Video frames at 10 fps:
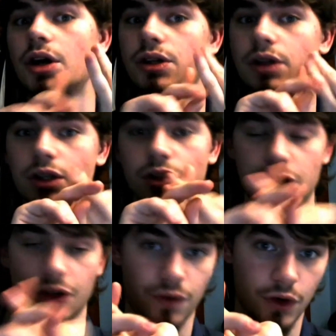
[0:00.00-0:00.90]
You can use
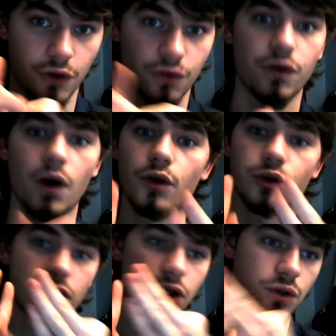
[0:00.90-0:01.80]
it for your phone. You
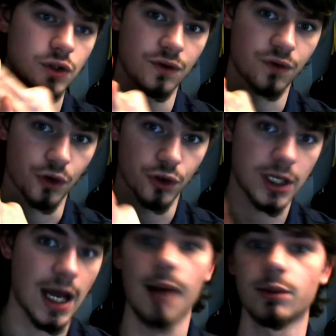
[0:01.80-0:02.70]
can use it for your
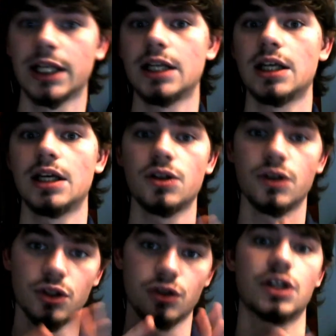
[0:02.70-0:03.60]
tablet. You can
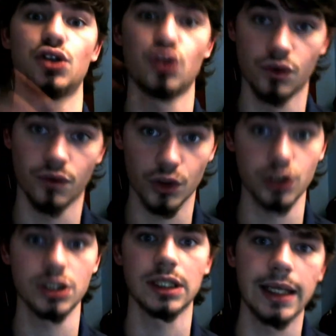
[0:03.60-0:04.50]
use it
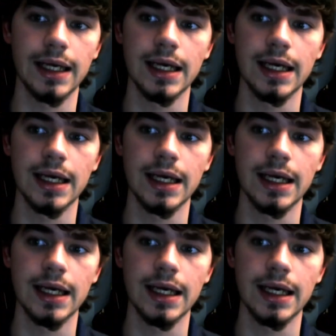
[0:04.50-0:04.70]
universally.